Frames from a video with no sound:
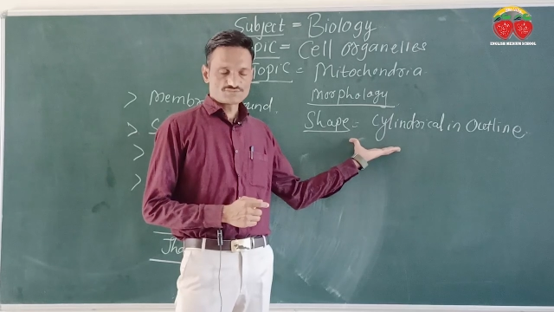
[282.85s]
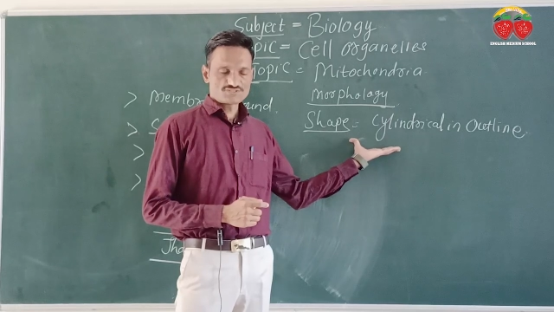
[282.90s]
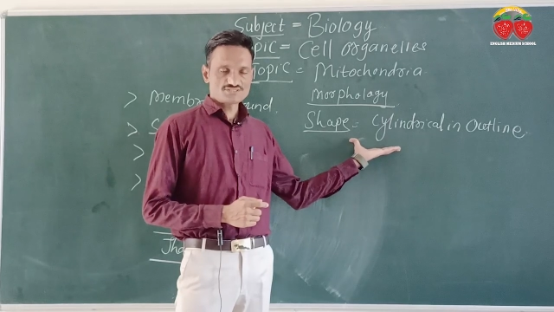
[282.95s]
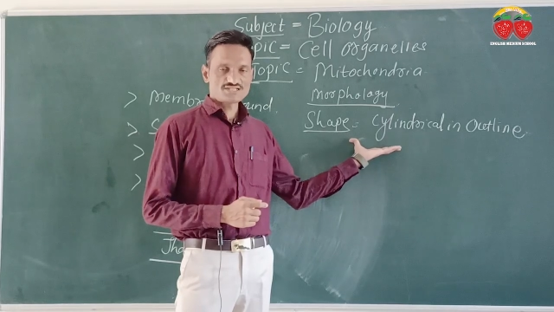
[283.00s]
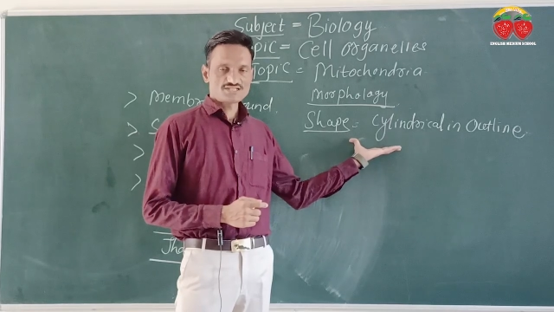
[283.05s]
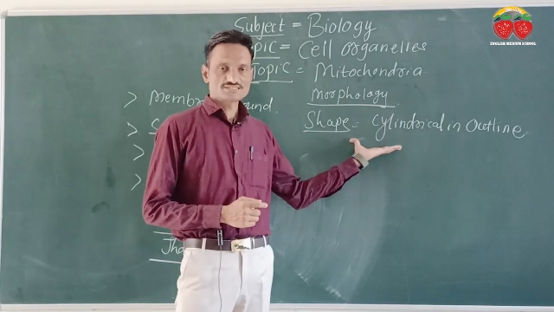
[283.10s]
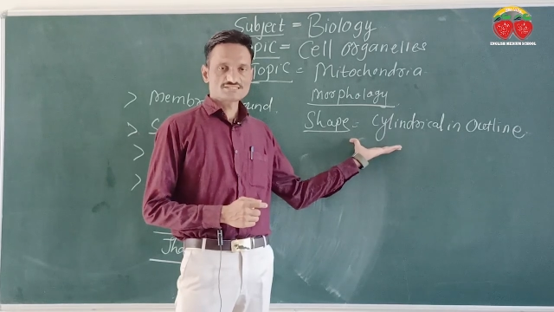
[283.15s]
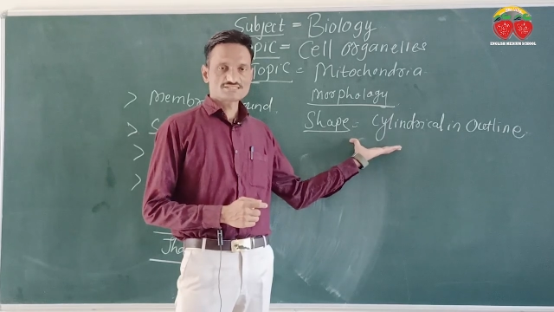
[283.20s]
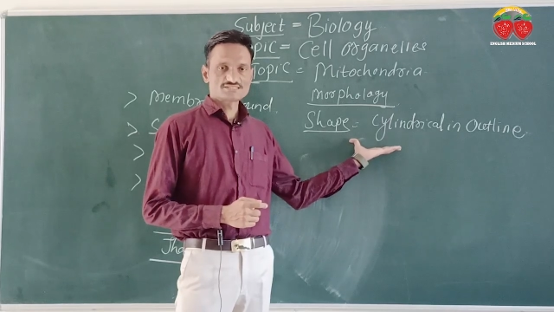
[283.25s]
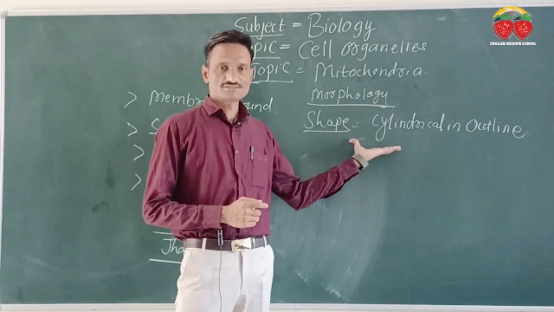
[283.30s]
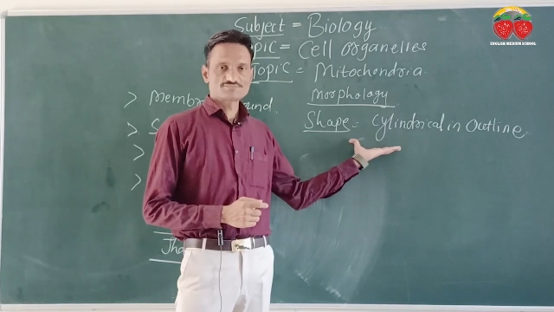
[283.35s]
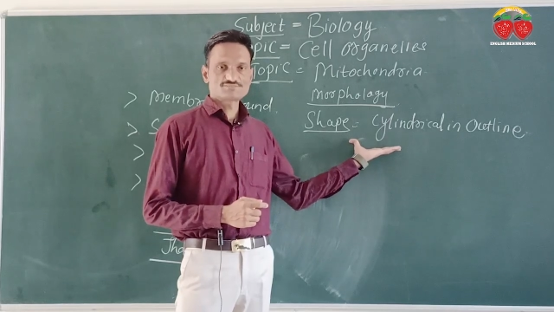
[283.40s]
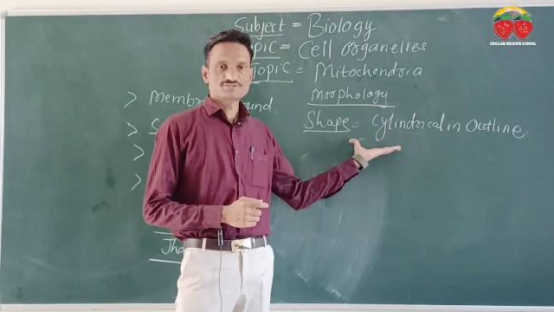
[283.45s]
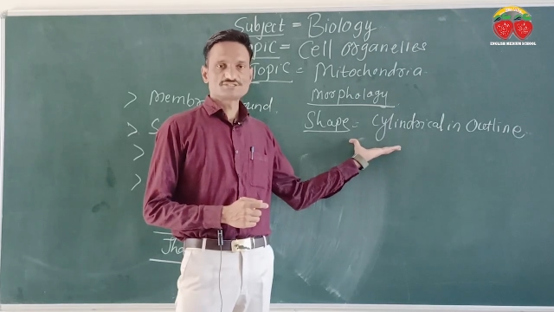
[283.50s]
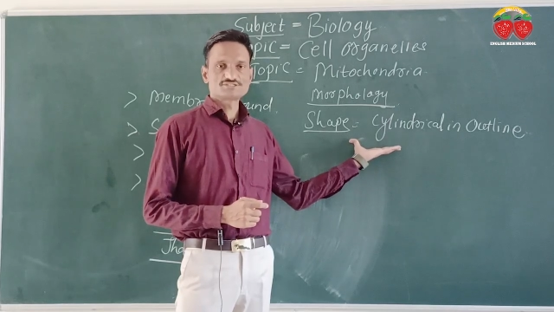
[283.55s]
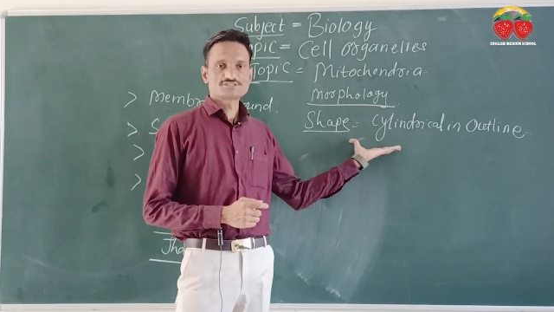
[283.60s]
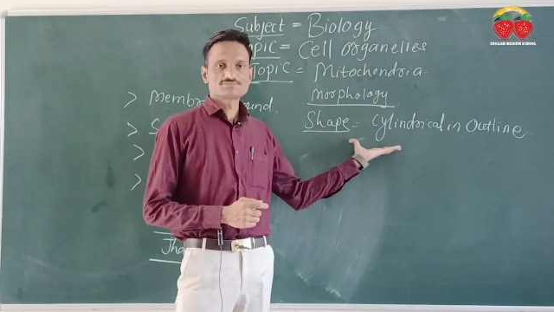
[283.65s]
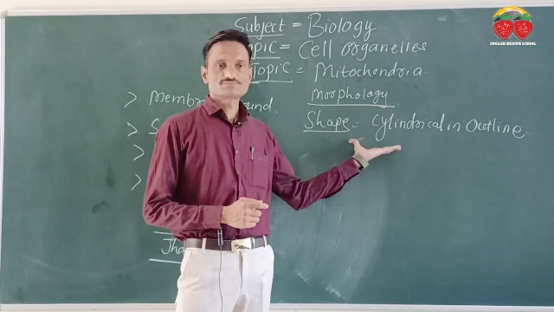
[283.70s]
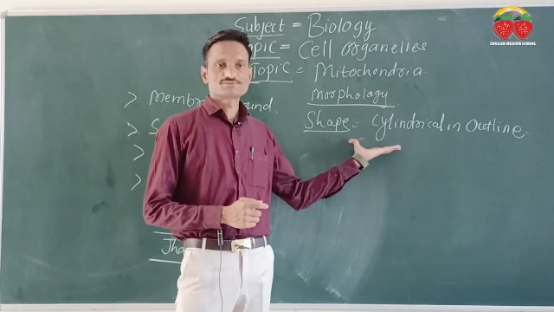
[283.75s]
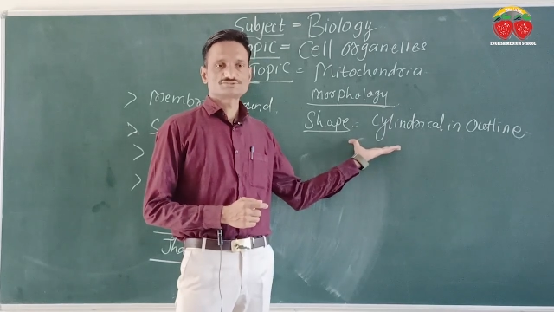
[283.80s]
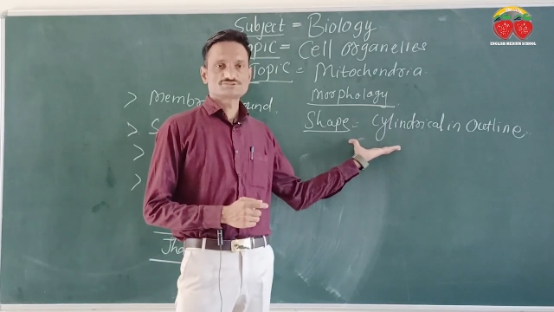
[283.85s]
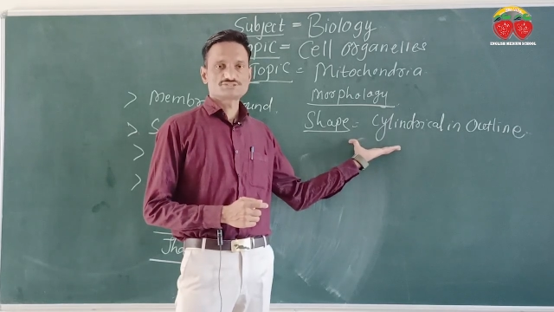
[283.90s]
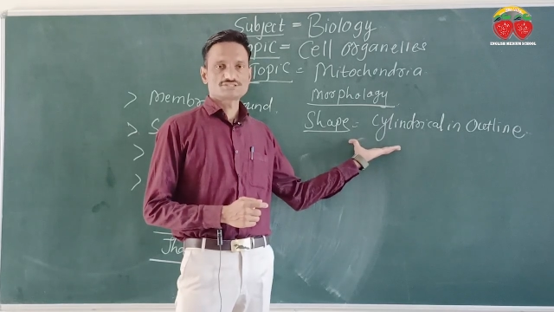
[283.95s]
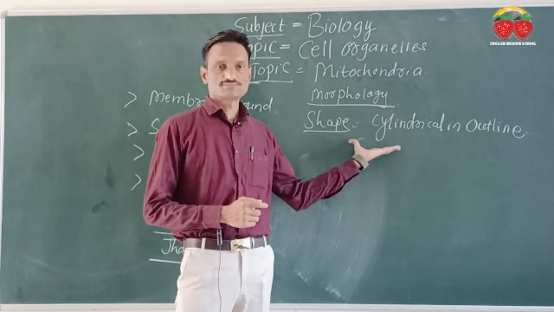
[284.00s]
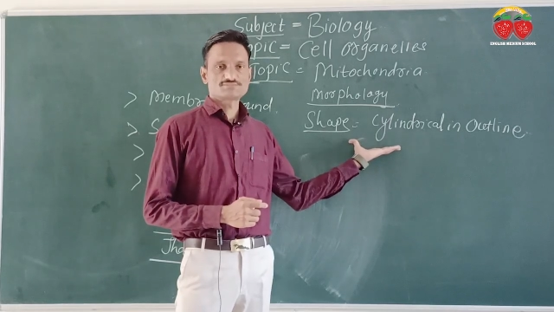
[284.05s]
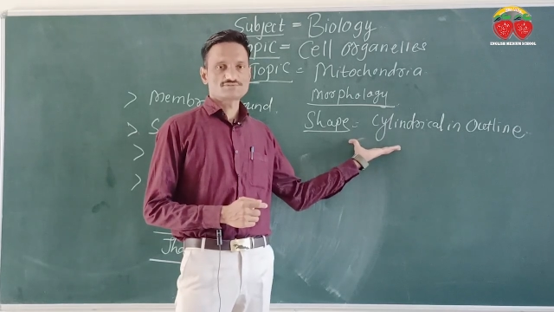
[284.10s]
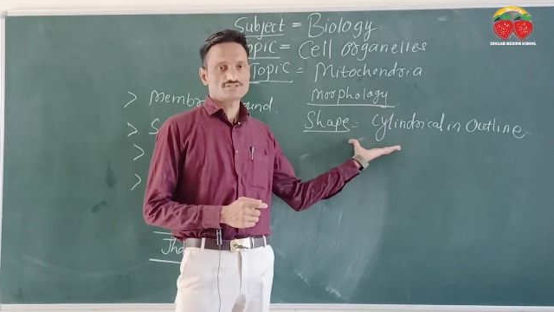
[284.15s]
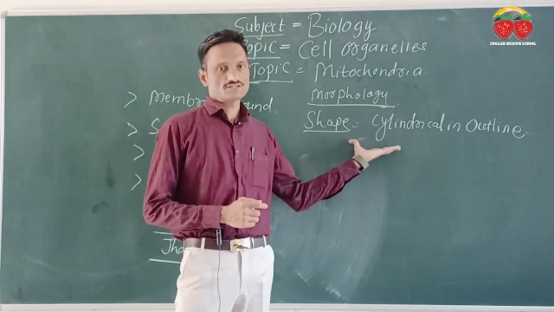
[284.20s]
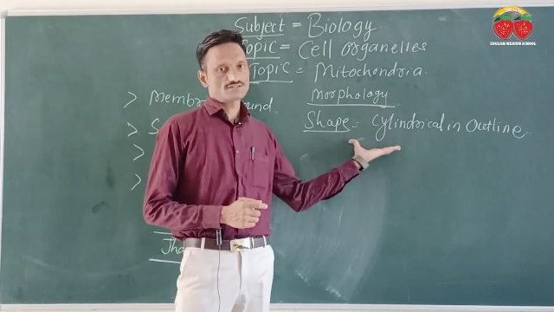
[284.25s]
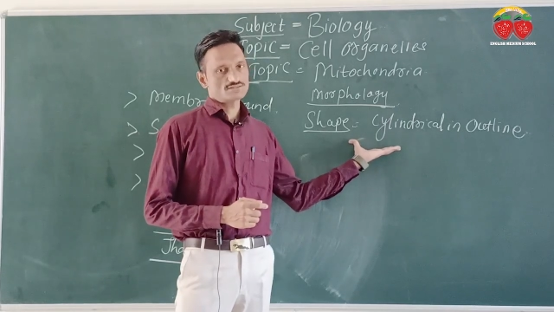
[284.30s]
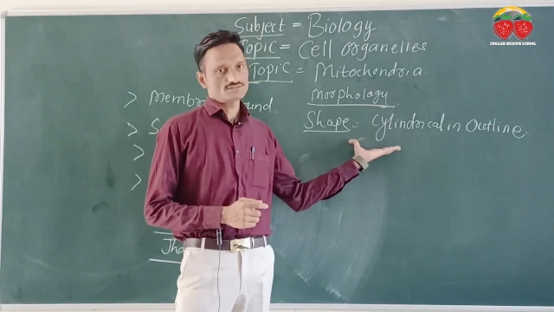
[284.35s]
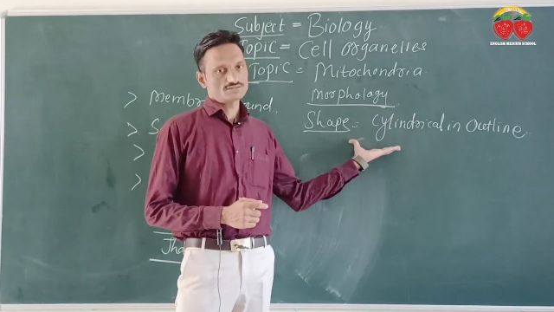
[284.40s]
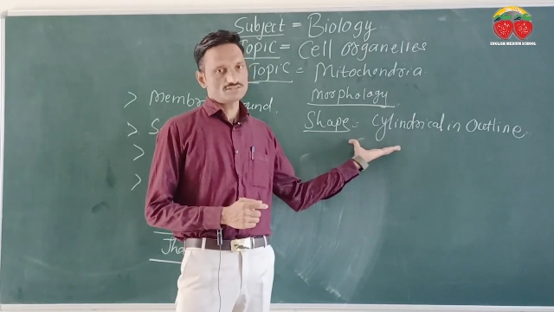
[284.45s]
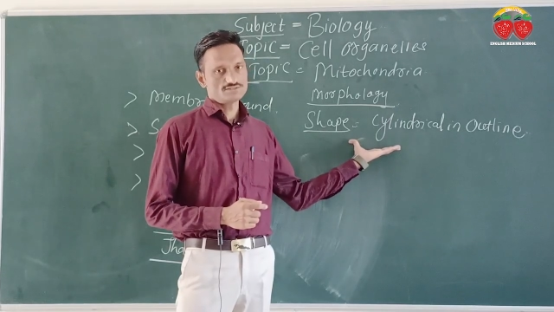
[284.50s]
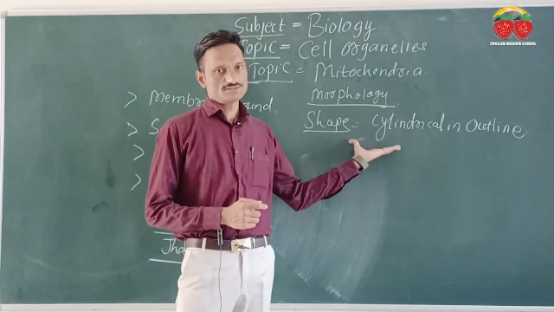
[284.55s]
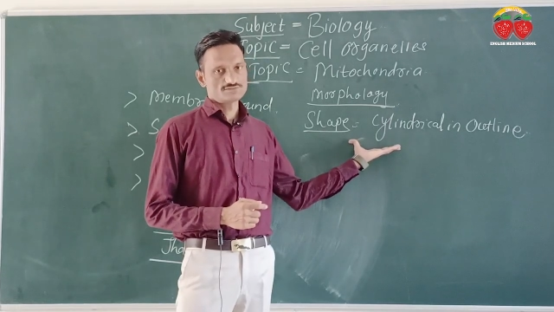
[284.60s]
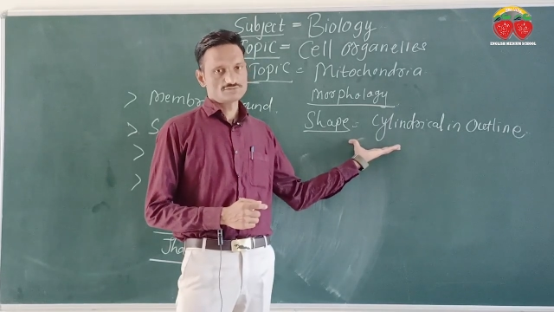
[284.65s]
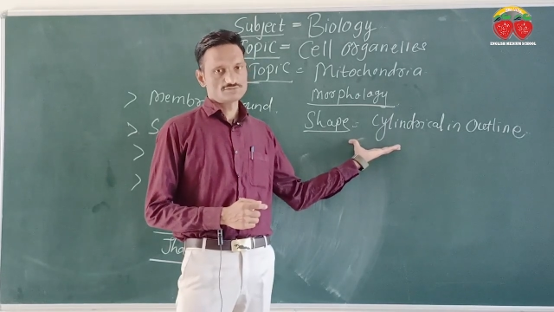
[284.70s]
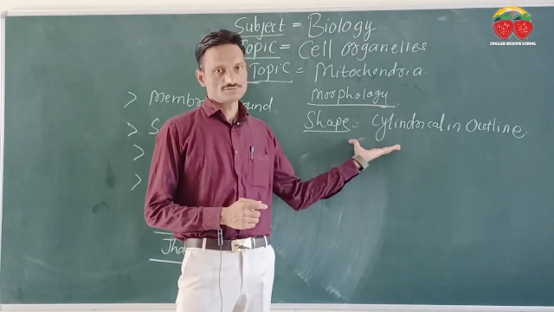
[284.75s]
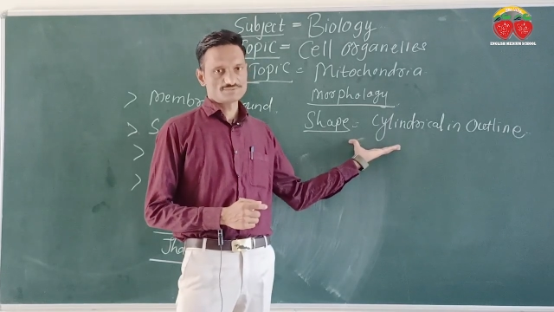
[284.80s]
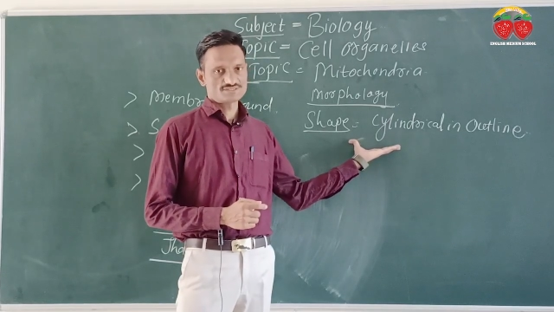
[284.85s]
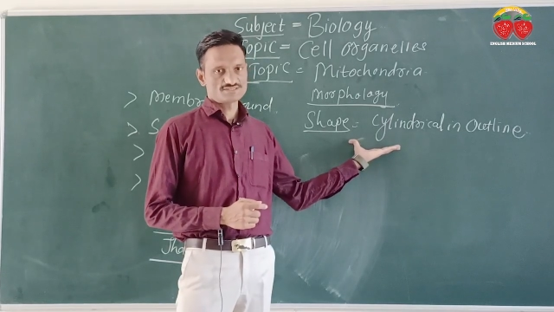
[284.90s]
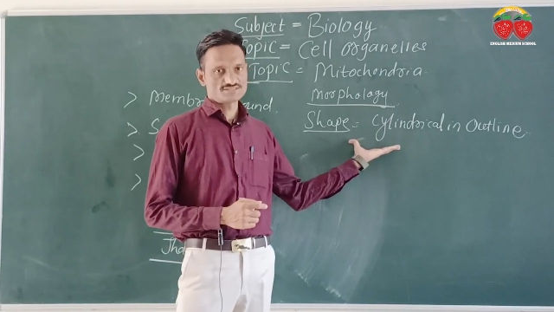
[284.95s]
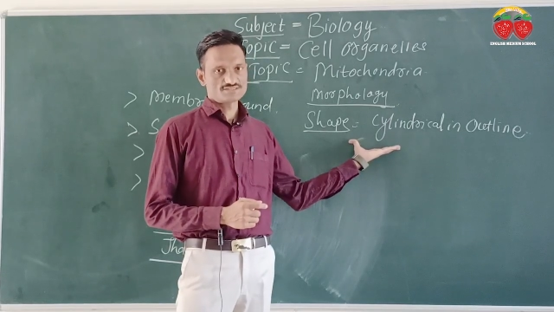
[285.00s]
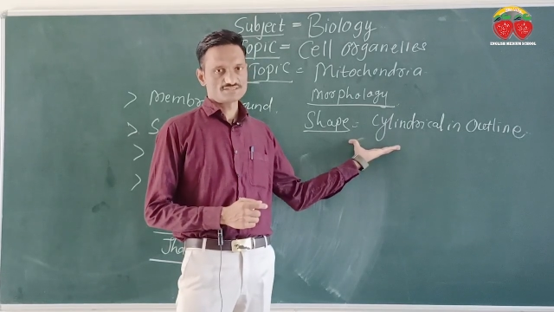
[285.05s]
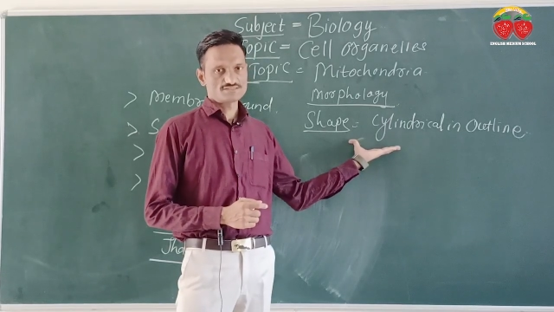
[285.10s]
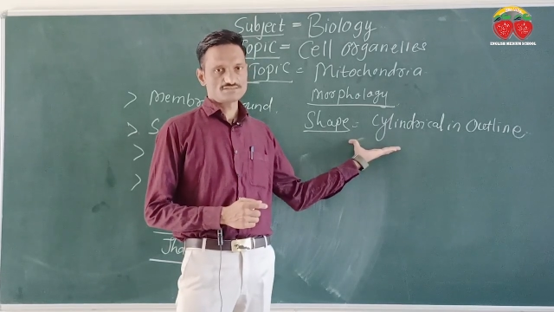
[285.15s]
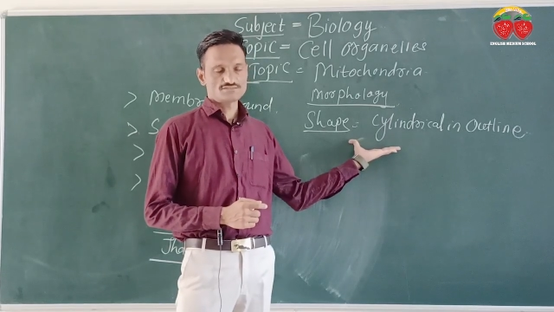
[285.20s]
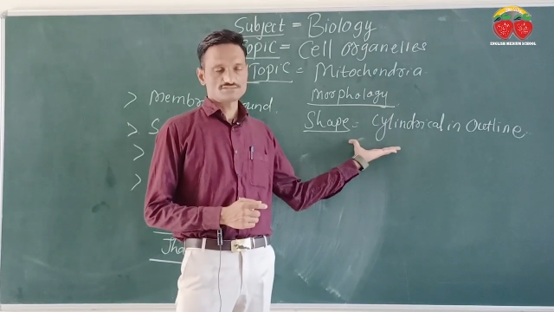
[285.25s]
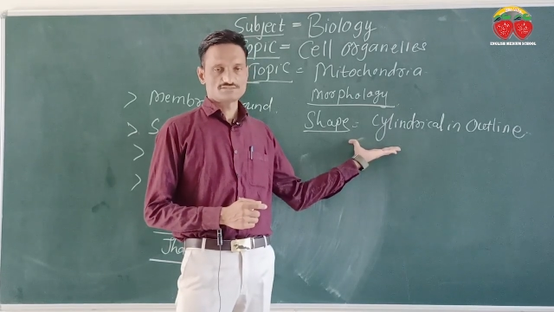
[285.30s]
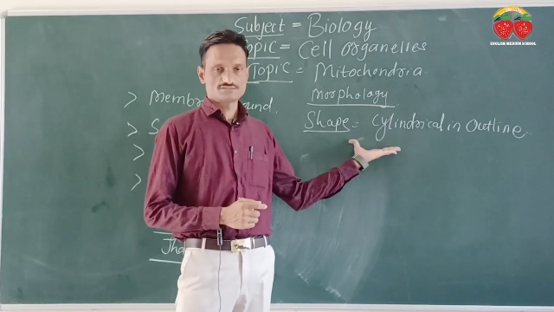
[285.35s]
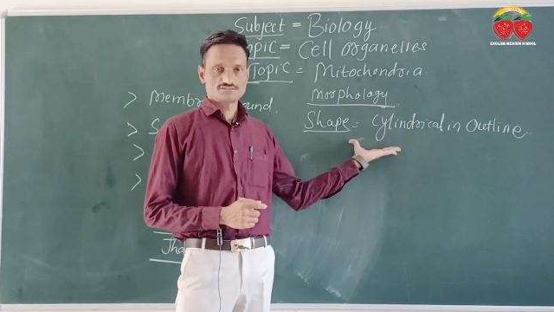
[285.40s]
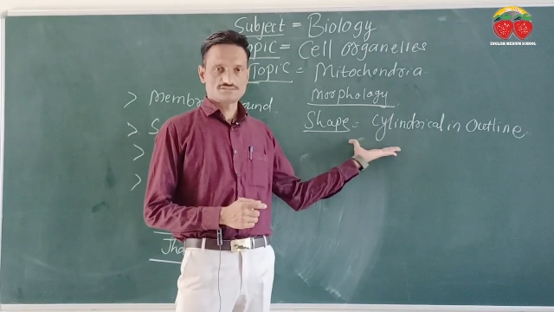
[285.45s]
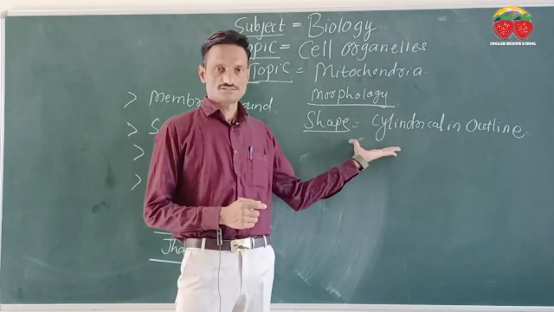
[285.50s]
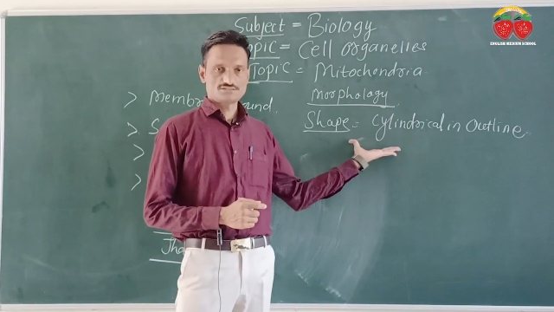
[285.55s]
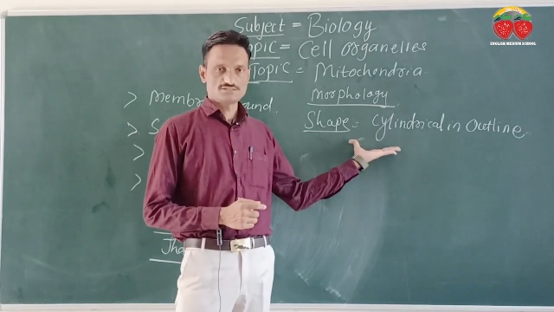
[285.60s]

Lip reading: These are the different shapes are also present